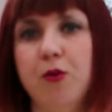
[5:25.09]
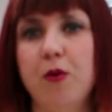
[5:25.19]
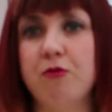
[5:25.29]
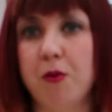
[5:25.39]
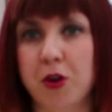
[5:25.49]

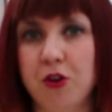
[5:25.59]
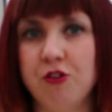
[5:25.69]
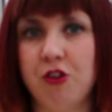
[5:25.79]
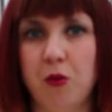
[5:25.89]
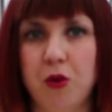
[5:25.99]
from a
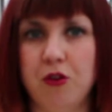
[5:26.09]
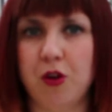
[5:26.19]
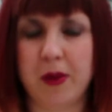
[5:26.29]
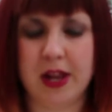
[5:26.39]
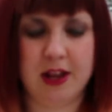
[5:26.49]
gunshot wound, I
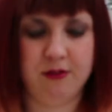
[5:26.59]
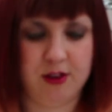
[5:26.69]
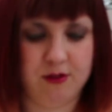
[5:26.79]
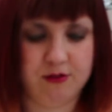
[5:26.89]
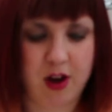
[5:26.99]
believe,
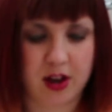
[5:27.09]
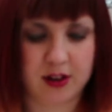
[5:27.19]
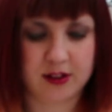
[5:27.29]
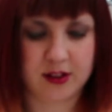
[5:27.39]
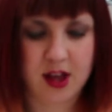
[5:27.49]
in
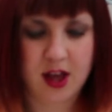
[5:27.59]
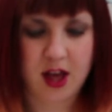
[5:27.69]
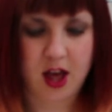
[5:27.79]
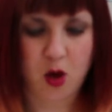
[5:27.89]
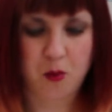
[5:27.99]
France,
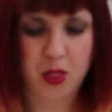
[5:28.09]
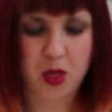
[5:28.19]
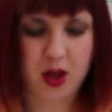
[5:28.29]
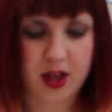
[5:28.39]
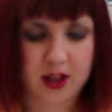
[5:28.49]

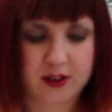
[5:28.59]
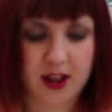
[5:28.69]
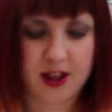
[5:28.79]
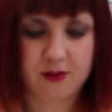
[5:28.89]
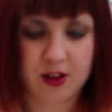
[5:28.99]
that
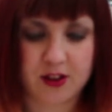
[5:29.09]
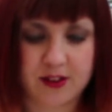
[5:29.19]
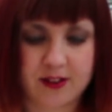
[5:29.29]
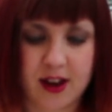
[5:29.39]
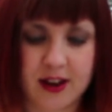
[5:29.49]
Davis
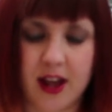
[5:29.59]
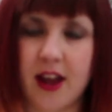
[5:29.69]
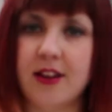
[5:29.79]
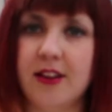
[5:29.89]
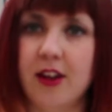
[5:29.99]

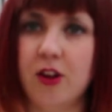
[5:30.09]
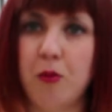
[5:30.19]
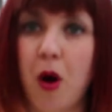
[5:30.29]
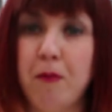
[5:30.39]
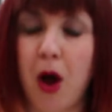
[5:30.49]
dedicated
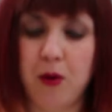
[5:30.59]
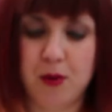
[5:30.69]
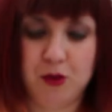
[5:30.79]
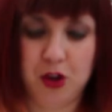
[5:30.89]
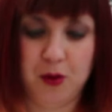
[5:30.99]
a
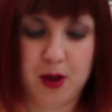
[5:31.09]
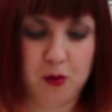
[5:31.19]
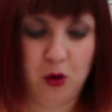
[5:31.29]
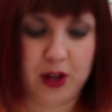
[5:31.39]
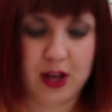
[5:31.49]
poem to him
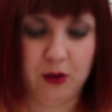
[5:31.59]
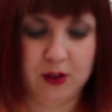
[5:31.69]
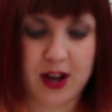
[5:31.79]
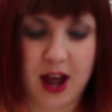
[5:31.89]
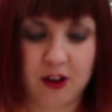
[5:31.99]
called
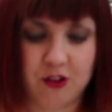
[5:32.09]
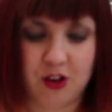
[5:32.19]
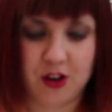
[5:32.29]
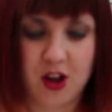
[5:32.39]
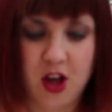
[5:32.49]
Killed in
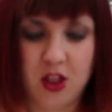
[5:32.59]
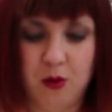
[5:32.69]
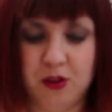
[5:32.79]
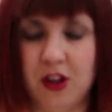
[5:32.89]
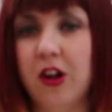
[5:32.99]
Action
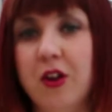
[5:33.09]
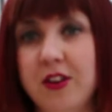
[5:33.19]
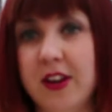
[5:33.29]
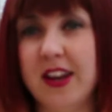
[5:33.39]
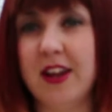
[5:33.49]
that was
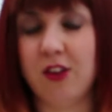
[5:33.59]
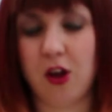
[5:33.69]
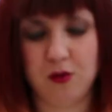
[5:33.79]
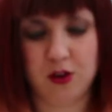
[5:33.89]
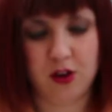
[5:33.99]
included in his
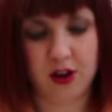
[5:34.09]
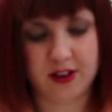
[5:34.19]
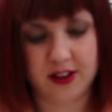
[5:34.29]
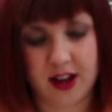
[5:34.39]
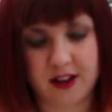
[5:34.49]
own
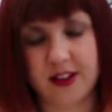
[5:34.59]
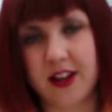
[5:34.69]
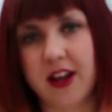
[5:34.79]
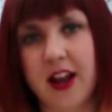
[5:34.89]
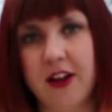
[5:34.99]

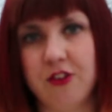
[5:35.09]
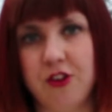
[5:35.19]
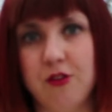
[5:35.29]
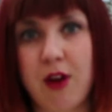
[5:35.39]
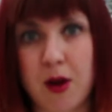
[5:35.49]
1918
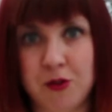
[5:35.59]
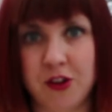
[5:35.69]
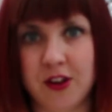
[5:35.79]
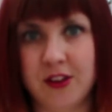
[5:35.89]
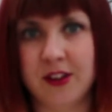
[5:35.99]
collection,
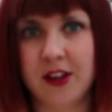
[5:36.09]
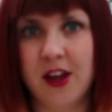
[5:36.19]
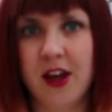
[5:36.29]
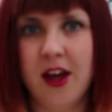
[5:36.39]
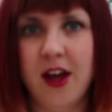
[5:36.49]
Raptures.
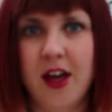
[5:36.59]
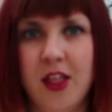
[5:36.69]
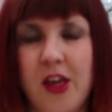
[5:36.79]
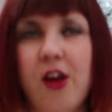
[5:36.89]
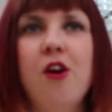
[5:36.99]

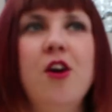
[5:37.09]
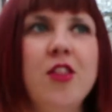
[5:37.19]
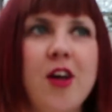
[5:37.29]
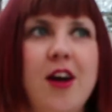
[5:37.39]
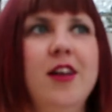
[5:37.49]
The
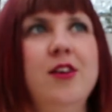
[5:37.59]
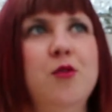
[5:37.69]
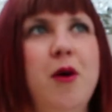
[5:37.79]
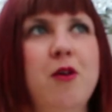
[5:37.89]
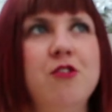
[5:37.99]
other
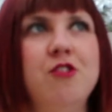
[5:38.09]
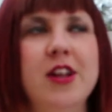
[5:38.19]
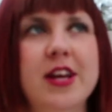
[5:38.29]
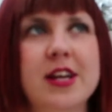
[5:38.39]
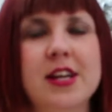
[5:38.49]
little poetry
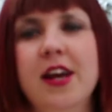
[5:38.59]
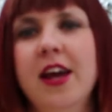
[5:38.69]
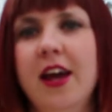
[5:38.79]
link